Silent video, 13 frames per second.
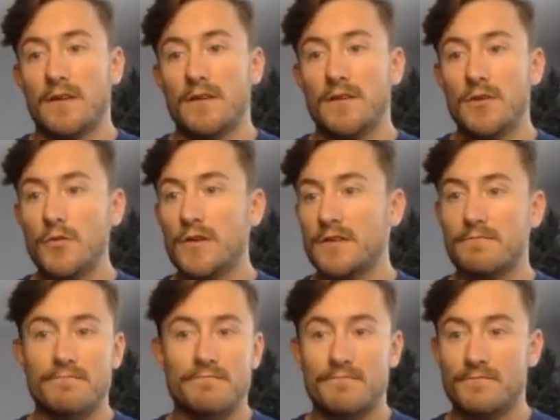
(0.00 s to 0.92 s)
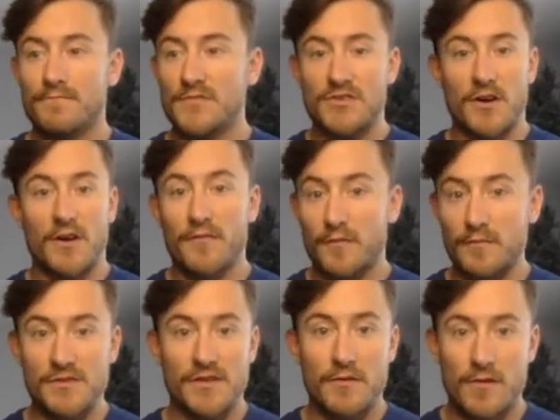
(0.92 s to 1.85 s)
You can start from
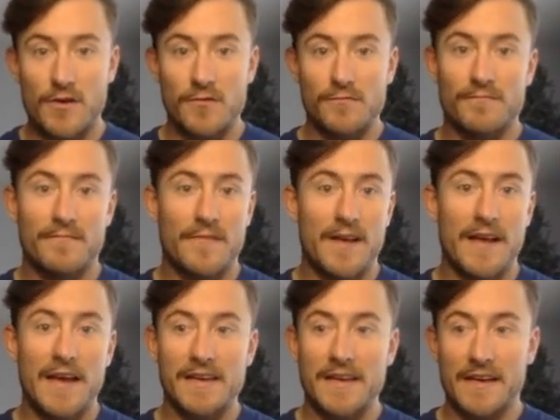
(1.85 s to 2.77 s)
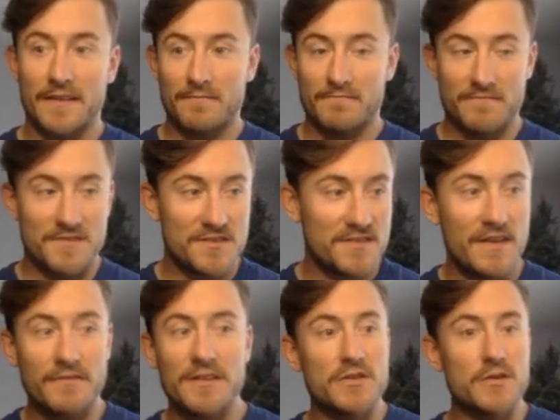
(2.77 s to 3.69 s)
zero and get
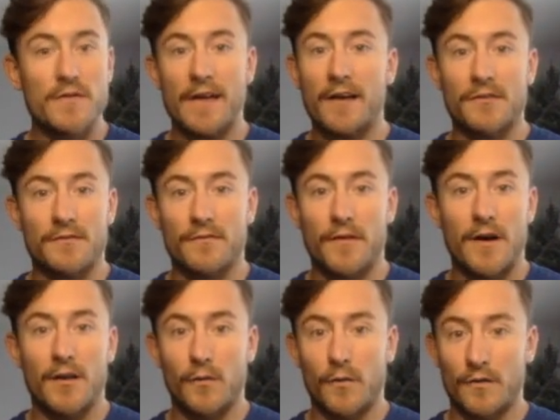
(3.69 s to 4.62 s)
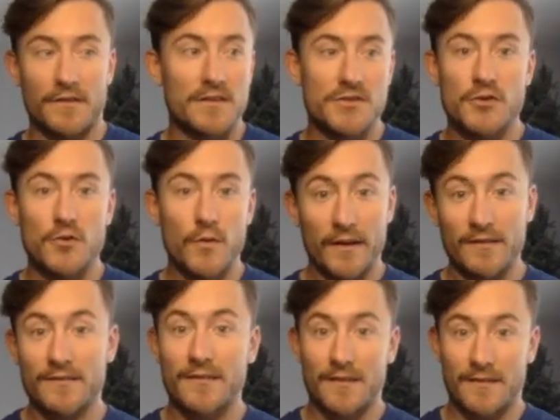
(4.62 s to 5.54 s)
72,000 followers in 2
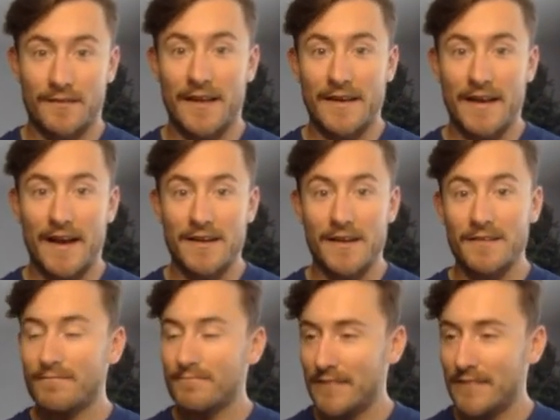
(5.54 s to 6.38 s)
weeks, like I did.